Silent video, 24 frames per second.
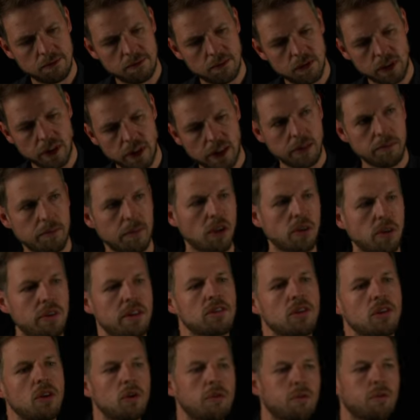Okay? Now this
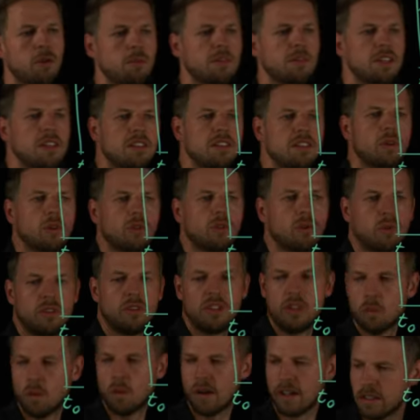goes from T0 to
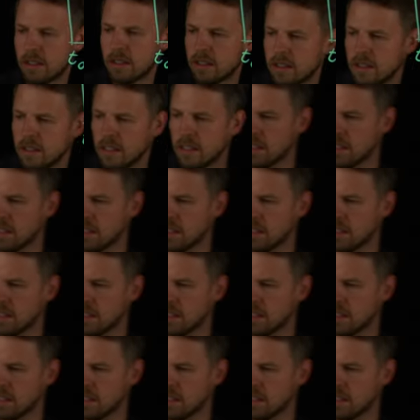T1. Here